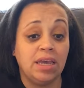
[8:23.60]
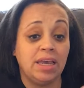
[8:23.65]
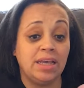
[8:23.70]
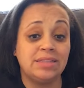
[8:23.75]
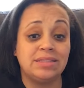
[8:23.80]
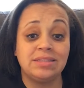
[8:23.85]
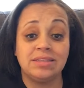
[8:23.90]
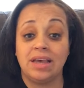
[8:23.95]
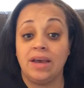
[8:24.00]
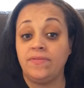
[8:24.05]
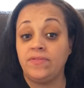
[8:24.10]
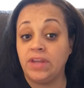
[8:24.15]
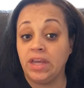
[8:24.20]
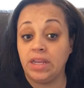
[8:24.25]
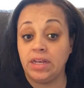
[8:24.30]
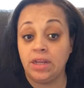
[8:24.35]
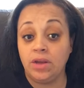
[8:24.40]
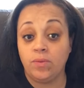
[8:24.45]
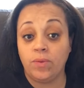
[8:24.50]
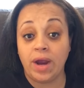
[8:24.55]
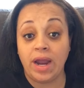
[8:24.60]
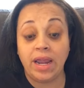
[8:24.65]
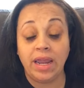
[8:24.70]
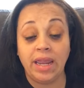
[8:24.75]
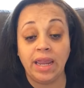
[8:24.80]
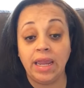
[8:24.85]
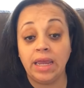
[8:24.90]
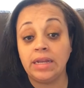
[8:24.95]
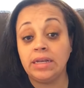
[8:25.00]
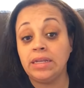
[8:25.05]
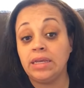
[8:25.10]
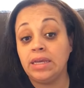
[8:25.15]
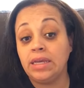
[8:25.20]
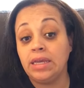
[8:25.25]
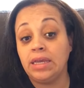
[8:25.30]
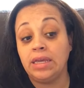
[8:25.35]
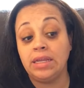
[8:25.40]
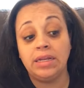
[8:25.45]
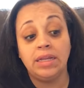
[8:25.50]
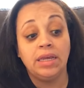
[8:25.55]
It's left-handed,
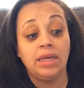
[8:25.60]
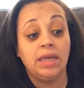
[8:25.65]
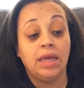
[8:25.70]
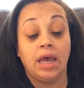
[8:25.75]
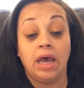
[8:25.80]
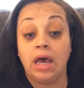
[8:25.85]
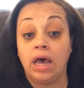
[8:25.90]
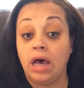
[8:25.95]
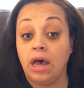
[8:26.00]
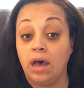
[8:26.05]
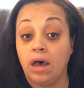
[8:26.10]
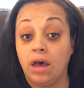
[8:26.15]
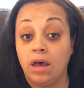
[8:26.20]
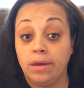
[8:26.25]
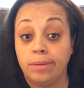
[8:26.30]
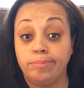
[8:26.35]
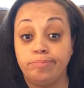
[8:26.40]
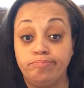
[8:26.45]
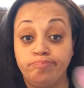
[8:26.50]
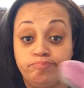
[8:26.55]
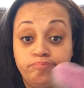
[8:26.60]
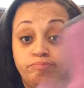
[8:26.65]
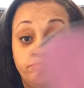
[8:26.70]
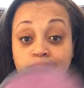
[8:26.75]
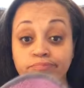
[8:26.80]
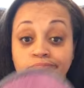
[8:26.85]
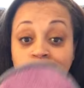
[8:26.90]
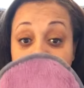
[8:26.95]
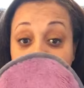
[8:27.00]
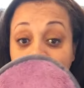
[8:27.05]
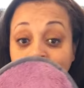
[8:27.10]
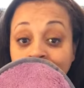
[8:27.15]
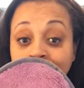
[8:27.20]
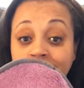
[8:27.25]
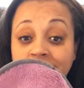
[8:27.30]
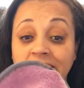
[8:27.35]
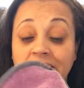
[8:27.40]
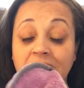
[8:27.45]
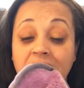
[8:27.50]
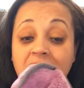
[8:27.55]
right-handed. I
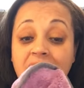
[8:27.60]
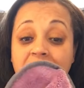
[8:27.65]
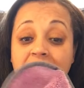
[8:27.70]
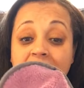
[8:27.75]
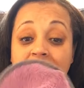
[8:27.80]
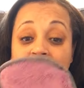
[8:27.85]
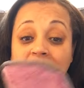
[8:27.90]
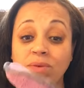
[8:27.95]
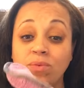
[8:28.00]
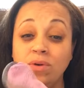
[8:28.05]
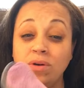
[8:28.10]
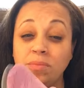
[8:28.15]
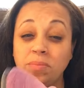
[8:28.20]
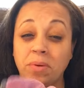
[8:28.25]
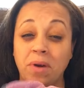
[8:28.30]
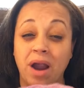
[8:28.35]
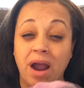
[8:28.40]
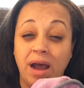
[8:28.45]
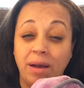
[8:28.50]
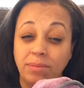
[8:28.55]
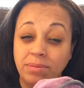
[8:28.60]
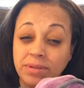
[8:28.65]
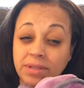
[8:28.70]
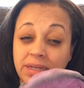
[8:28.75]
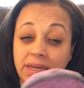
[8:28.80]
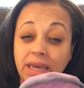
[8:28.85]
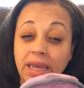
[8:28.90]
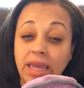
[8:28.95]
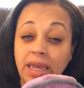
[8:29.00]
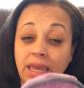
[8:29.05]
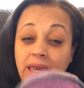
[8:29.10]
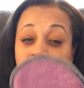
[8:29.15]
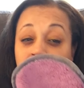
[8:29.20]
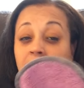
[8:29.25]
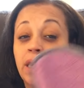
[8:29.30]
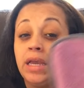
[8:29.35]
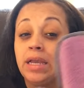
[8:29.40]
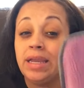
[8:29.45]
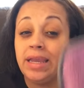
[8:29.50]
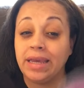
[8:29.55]
will probably
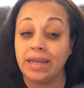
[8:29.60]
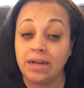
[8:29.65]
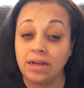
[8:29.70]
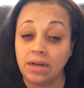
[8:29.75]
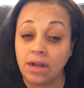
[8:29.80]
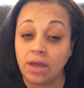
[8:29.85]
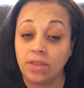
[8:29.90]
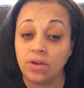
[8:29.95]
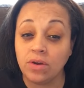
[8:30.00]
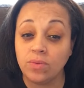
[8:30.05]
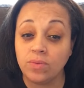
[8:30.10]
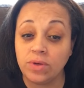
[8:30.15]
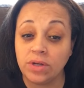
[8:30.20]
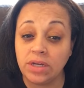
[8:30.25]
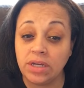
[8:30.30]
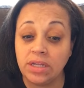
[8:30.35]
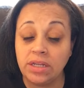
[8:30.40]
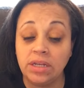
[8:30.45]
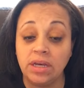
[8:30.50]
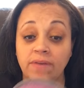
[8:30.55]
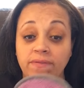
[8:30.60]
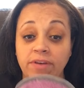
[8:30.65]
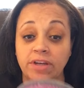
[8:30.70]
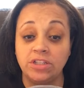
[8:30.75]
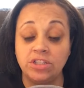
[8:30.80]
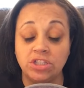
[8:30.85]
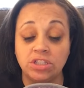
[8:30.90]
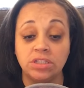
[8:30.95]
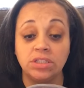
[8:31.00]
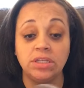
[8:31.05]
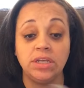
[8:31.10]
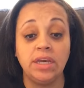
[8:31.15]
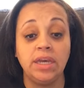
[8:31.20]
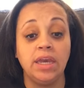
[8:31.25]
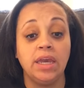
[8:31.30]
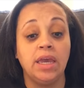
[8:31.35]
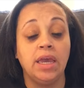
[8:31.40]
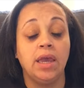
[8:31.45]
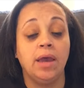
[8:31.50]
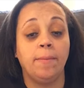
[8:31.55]
get another one
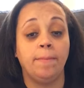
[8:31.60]
eventually.